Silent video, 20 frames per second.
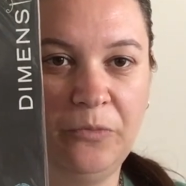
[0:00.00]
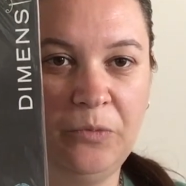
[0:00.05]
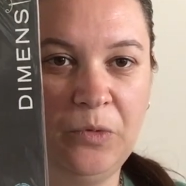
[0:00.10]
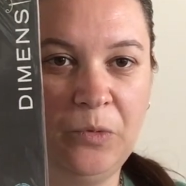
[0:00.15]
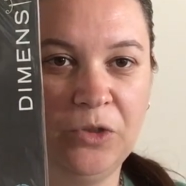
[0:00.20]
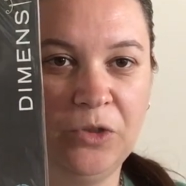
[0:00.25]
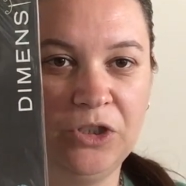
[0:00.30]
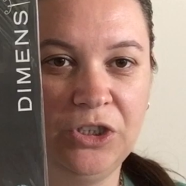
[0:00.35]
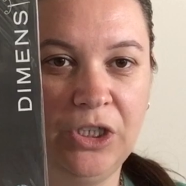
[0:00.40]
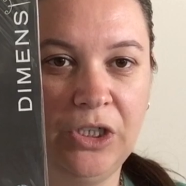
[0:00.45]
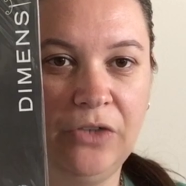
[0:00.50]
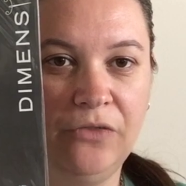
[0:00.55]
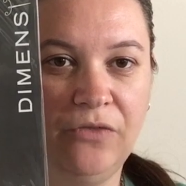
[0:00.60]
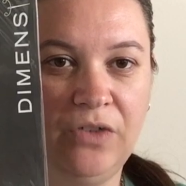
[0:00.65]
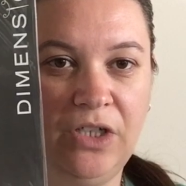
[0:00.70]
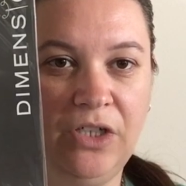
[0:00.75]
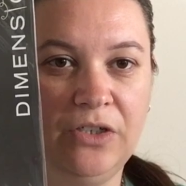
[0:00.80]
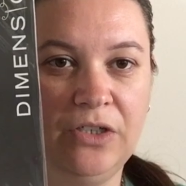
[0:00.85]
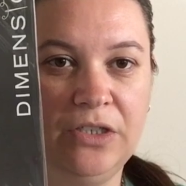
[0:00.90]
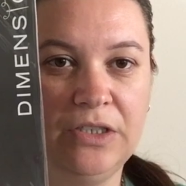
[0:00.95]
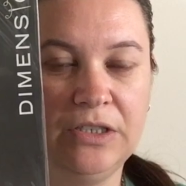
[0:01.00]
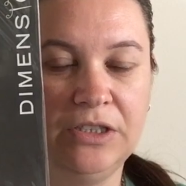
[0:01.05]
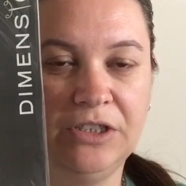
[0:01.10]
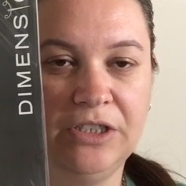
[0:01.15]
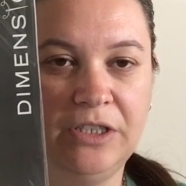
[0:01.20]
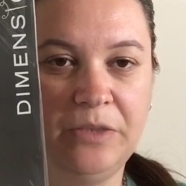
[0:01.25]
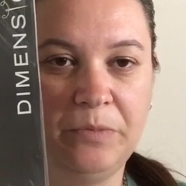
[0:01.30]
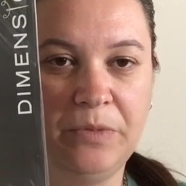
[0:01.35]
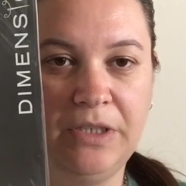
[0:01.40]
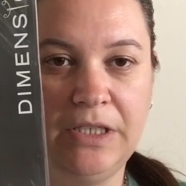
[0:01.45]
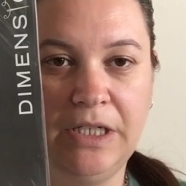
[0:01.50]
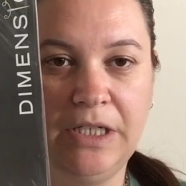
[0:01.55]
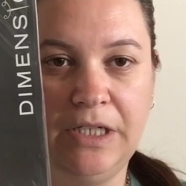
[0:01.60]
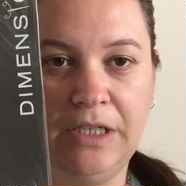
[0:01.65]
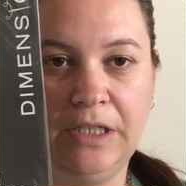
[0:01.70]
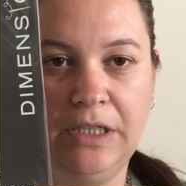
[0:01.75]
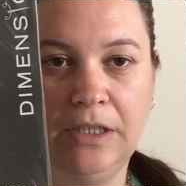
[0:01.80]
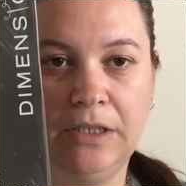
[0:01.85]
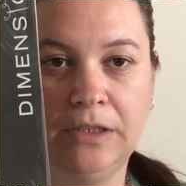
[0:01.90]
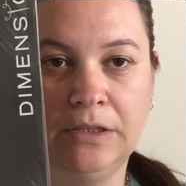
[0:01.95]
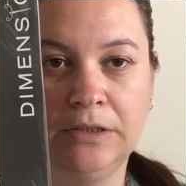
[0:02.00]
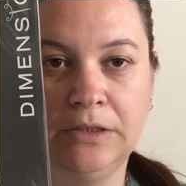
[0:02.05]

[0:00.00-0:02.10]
been watching her videos and she's been down here.